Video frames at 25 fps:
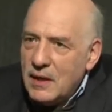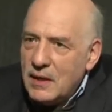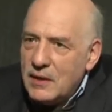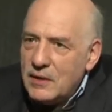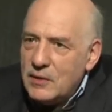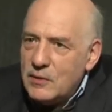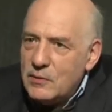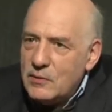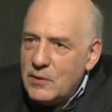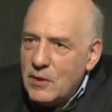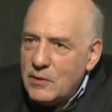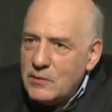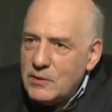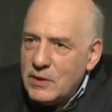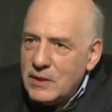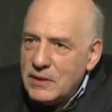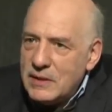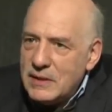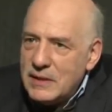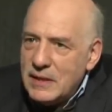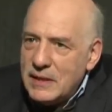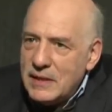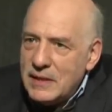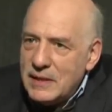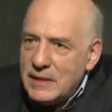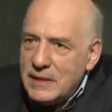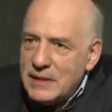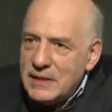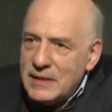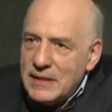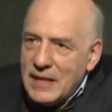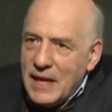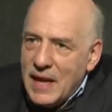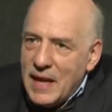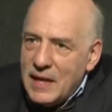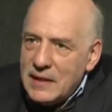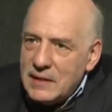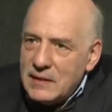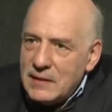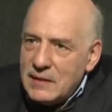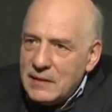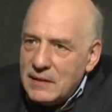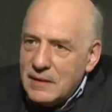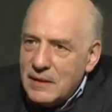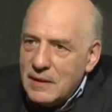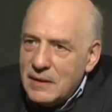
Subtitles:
You don't just sit in the stands